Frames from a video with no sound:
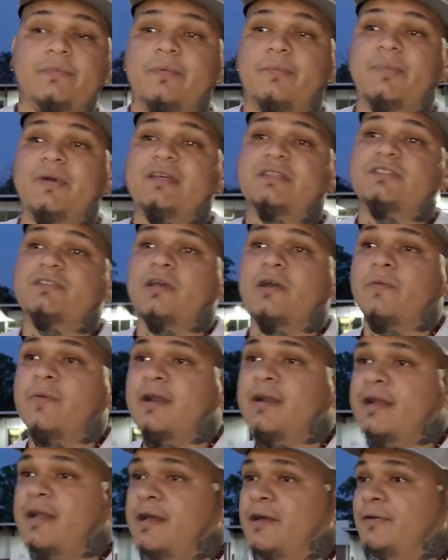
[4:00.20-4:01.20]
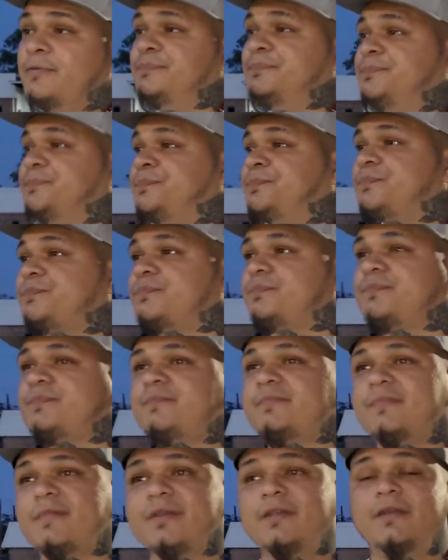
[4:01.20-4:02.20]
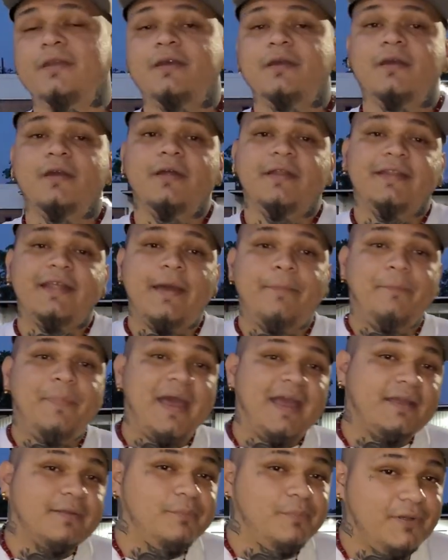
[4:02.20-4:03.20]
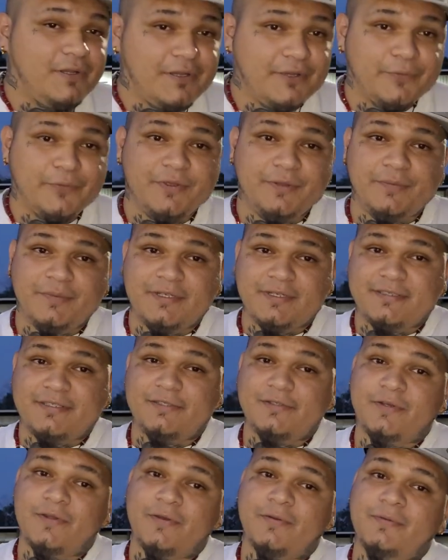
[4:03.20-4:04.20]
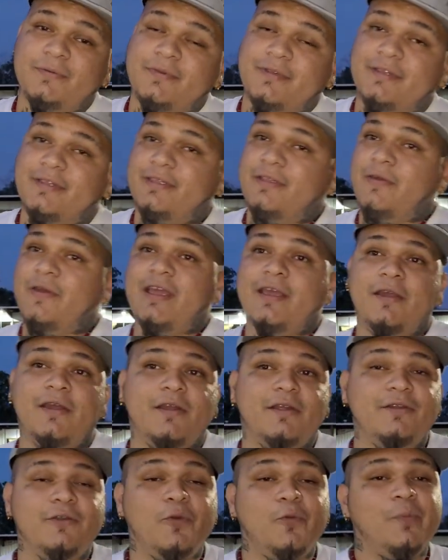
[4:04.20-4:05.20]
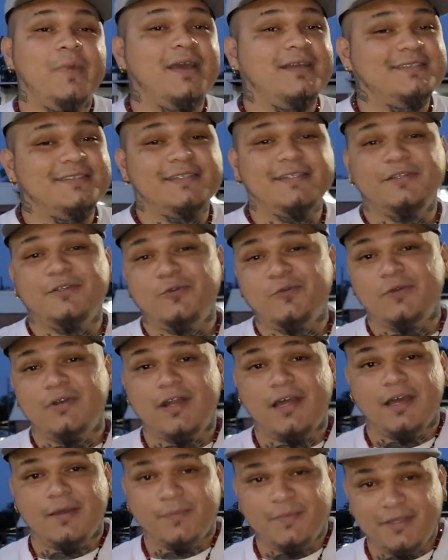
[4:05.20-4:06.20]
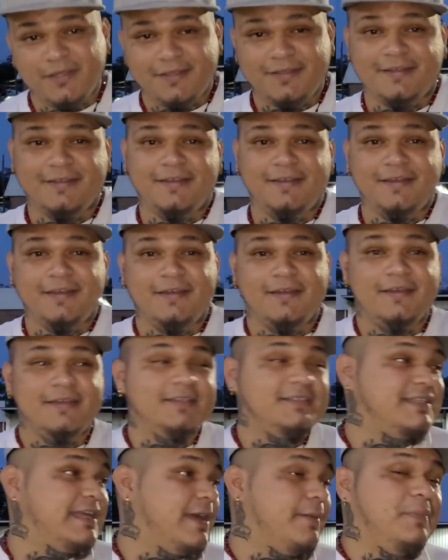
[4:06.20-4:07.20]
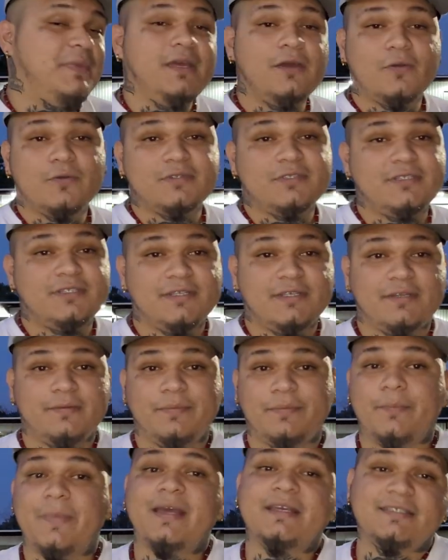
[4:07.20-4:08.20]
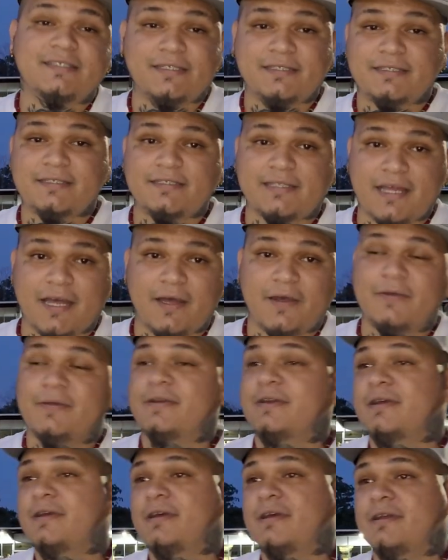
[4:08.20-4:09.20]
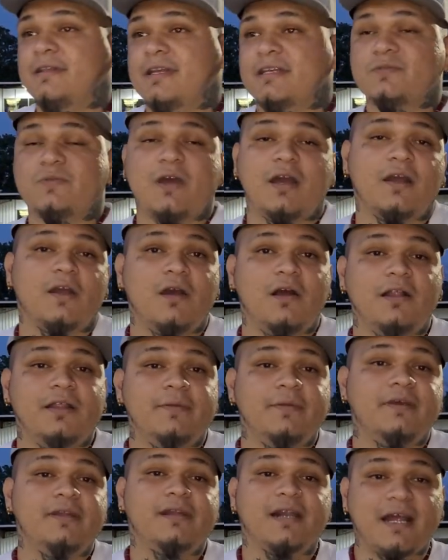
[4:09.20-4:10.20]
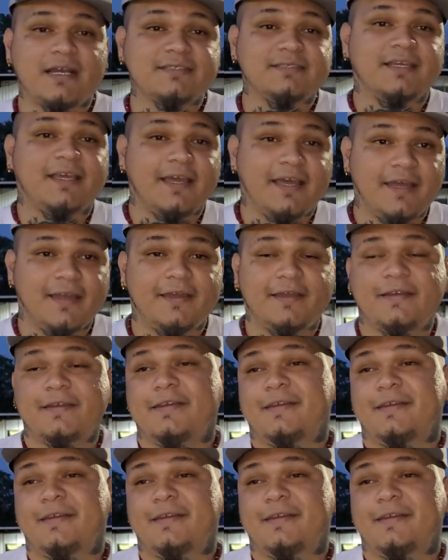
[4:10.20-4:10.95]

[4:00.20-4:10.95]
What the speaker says: my best song right now, that Back in Blood remix. You know, you ain't heard no Mexican do it like me. It's that amigo shit, Mexican style. That's why I call it Raza Gang.